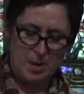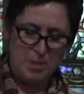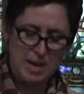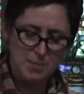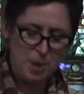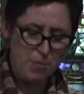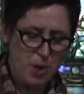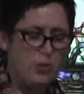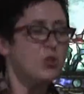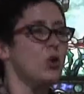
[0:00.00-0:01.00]
But as my
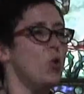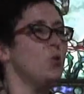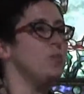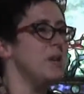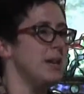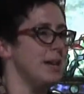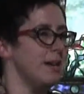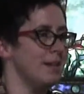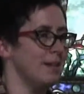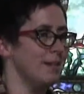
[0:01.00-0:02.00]
brother told
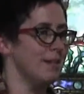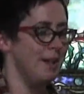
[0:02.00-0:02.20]
me